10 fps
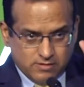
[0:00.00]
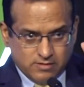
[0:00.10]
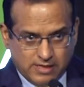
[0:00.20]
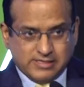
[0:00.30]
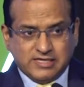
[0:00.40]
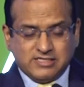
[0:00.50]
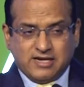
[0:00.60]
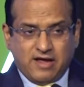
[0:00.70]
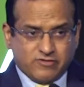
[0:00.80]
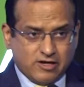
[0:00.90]
As I
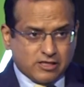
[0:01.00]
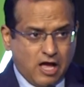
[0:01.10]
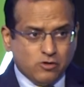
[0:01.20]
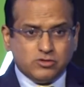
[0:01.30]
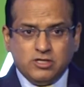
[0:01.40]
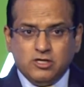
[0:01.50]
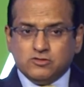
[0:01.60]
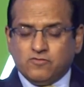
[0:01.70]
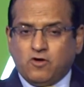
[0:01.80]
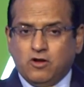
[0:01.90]
said, after a thousand years
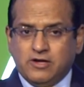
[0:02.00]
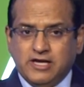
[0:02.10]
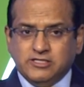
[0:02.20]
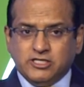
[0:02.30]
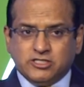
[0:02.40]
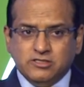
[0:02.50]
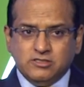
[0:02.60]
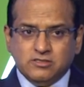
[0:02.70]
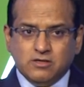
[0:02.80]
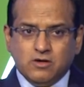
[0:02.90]
of
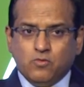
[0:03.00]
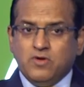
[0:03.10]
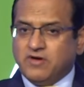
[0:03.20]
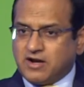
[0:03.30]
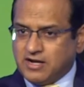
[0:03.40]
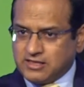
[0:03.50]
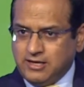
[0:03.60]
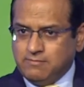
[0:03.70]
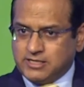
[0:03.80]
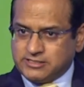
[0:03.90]
colonizations, we were
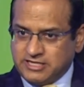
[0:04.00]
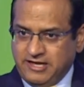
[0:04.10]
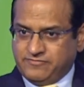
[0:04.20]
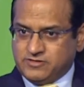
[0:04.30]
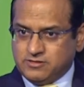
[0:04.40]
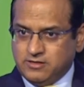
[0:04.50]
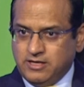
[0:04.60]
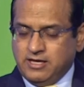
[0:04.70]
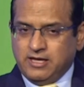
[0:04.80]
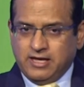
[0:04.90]
nothing but slaves.
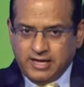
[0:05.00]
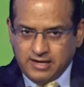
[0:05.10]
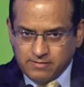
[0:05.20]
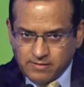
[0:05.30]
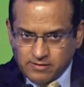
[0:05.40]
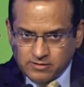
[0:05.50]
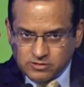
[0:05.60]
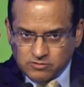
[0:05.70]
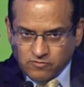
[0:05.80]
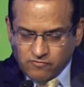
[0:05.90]
In
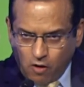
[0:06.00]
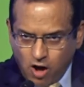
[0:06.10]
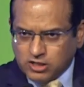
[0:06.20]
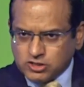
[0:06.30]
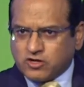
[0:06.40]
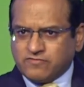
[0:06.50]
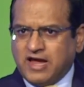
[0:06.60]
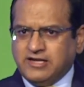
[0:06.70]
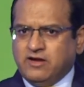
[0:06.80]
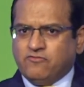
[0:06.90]
August of
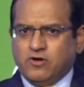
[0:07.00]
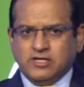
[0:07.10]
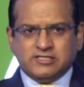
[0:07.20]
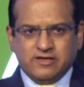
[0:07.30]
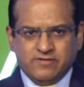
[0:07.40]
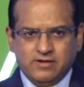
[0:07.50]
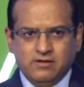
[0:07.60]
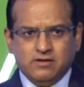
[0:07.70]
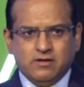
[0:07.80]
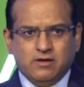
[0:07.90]
1947,
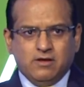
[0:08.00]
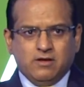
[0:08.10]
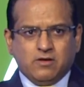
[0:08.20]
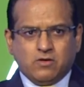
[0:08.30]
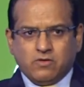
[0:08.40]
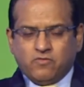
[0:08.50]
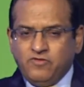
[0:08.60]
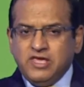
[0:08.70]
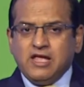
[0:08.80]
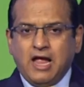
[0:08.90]

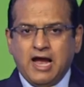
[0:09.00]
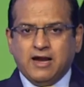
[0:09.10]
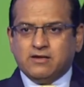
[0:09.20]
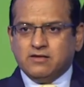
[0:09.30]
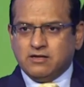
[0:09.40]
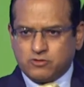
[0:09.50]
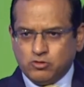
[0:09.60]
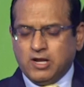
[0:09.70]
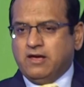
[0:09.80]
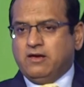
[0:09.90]
we had
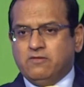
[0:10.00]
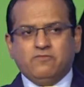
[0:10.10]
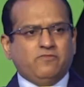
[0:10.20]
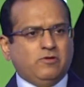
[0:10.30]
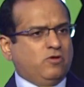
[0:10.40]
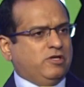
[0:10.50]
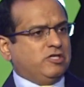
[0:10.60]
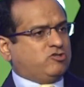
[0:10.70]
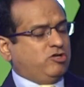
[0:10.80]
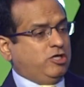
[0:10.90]
today, you know,
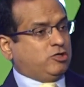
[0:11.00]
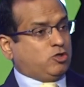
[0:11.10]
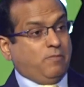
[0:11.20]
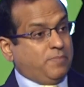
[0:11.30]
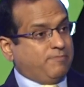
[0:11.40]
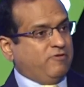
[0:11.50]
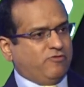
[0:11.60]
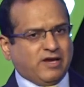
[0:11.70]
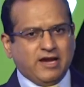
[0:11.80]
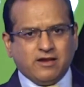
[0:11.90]
history is short, people
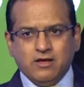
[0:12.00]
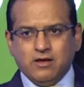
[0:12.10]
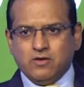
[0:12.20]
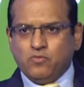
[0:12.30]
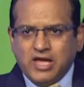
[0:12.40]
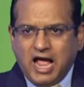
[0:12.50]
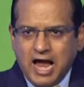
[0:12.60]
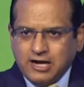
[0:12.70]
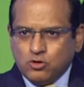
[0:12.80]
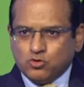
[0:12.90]
forget. We
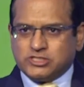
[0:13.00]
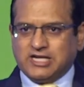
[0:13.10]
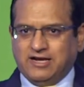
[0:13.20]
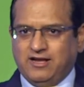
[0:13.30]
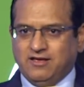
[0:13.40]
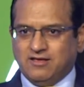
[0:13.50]
had no standing.